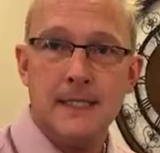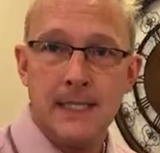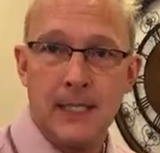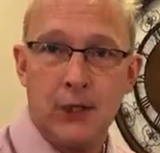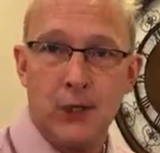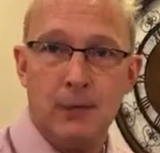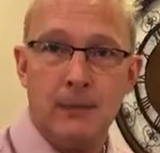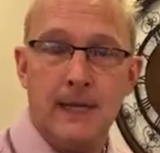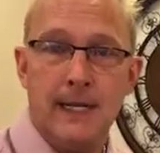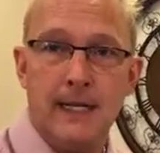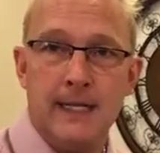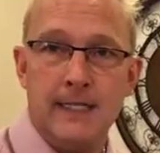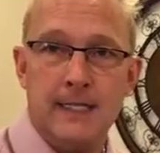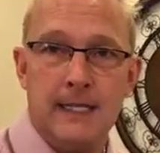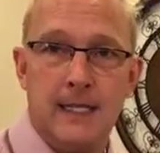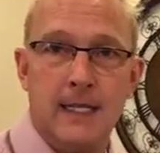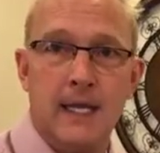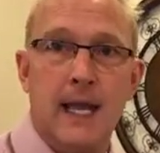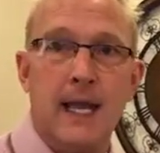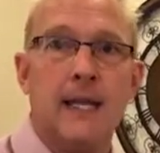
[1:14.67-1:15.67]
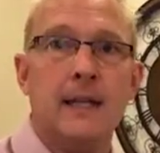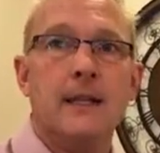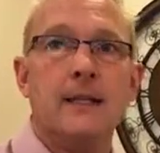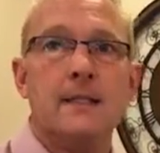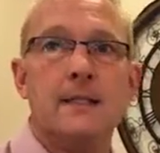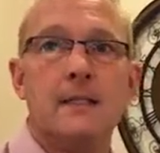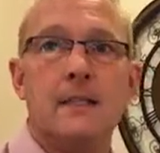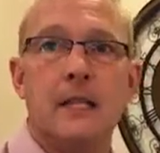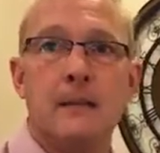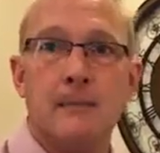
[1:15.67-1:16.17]
dinner meeting tonight.
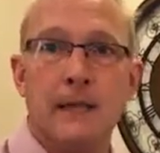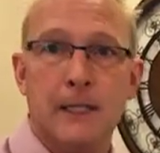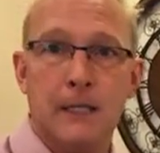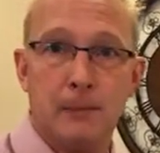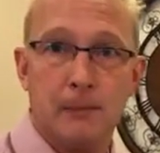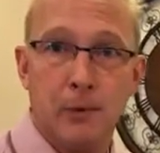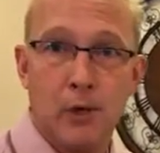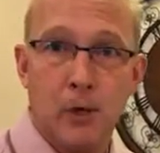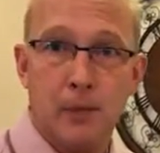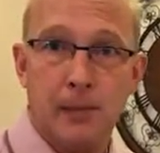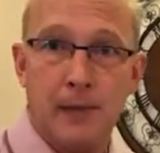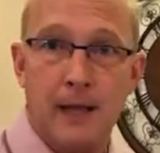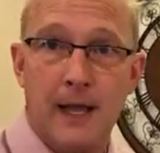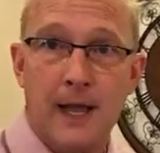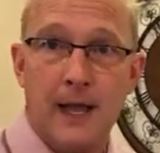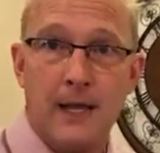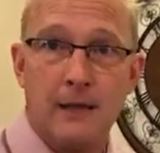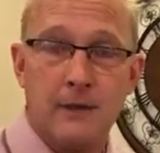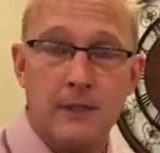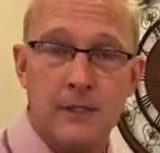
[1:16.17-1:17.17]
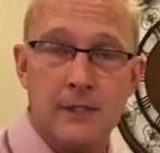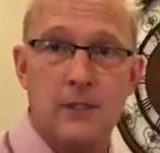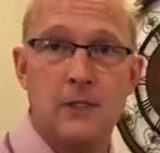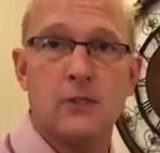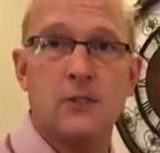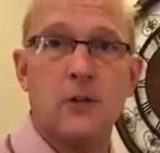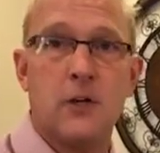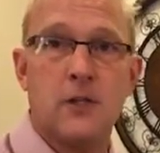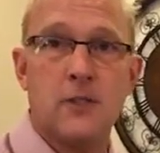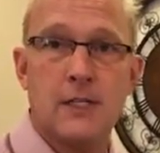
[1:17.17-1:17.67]
This is going to be at the Purple Iris. It
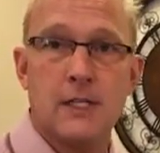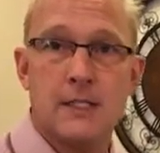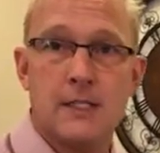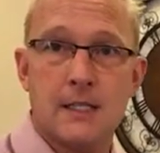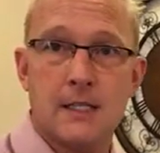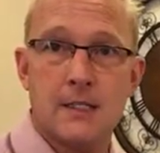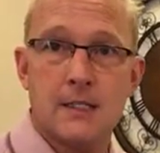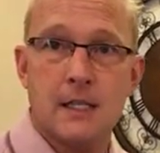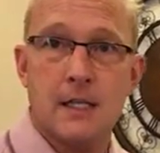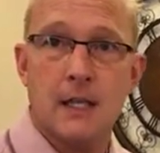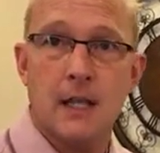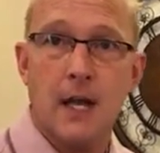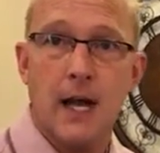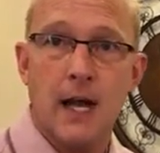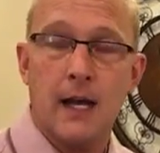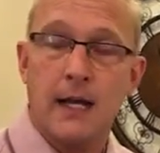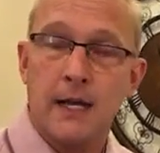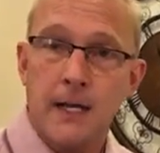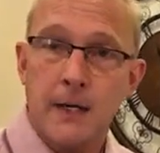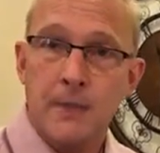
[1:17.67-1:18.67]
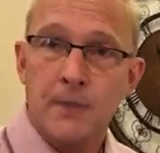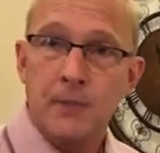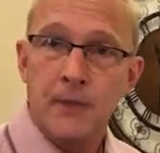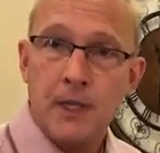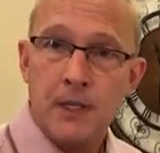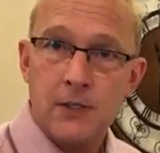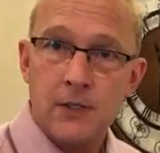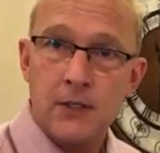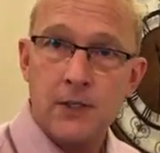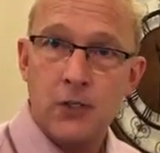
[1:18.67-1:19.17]
starts at 6 o'clock.
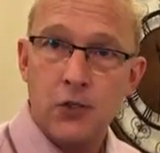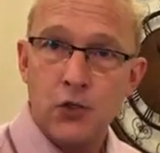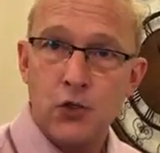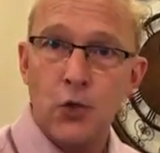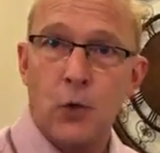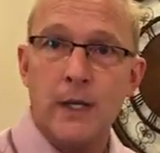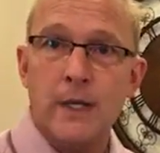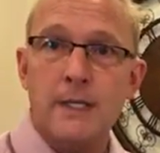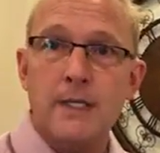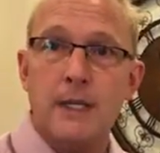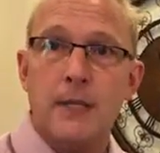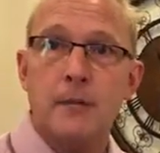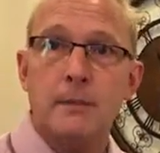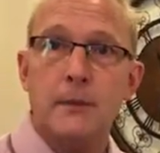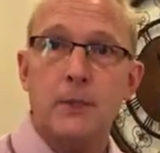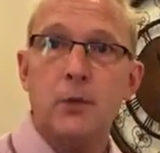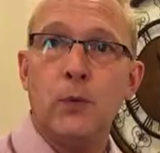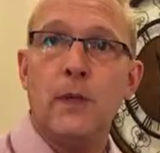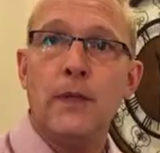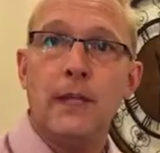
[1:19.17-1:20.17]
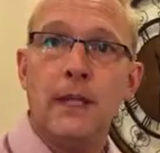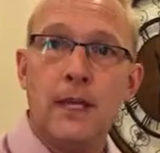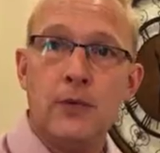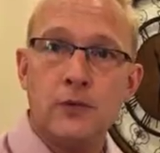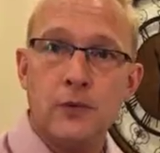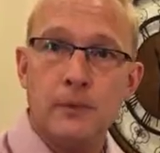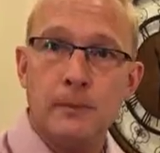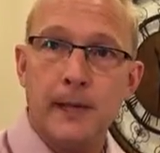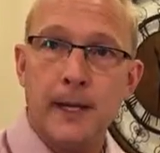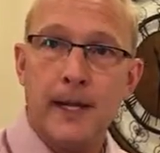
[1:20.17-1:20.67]
This is a joint dinner between the
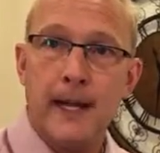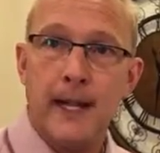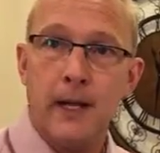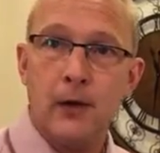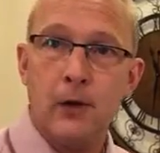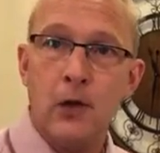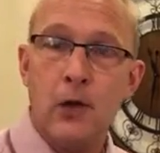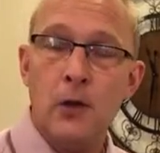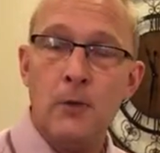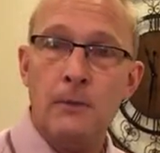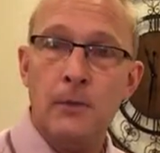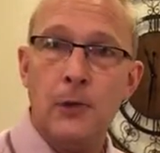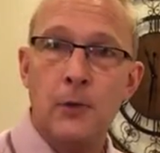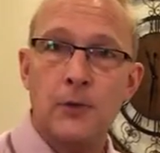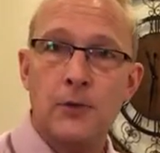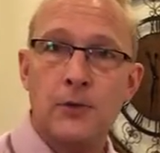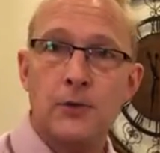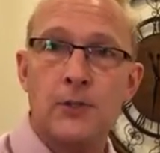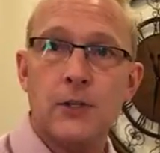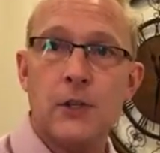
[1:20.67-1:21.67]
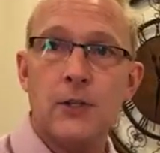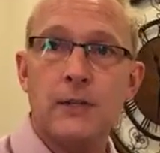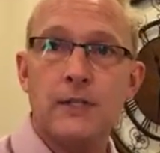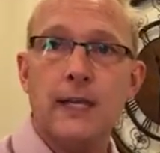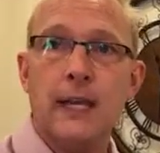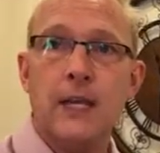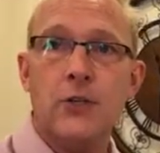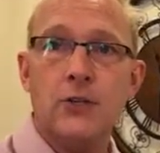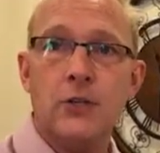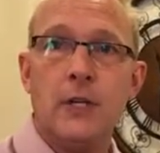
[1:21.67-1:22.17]
Eastern Panhandle Home Builders
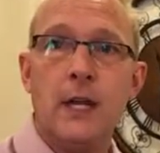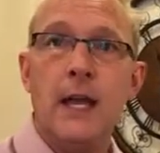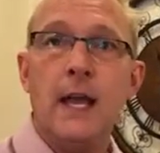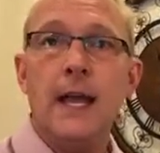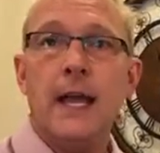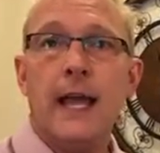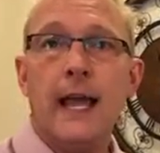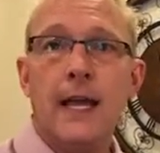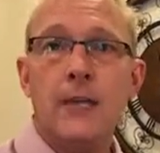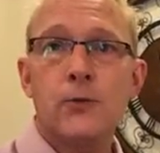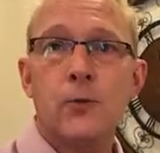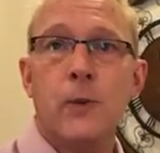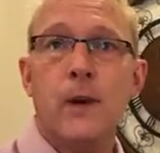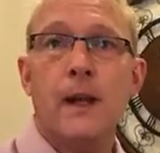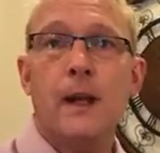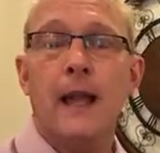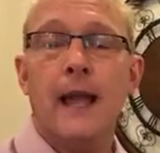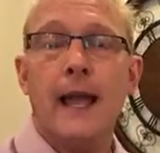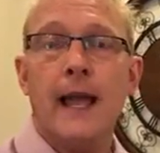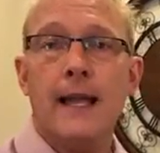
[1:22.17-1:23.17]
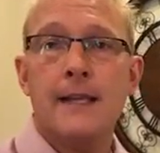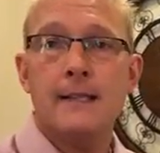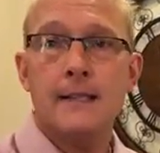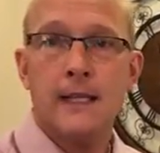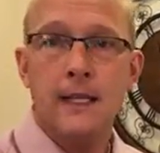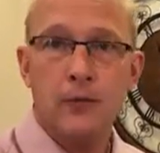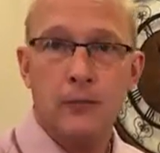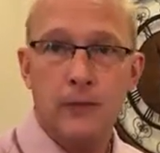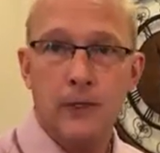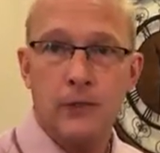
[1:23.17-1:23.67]
Association as well as
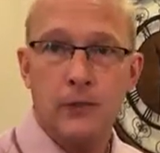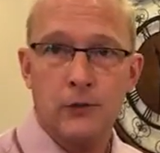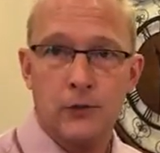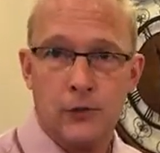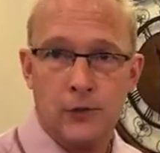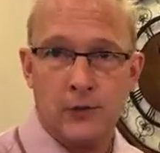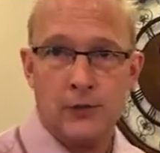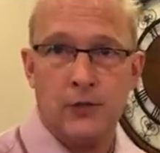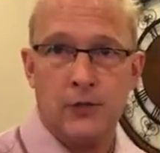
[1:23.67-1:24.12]
the Realtor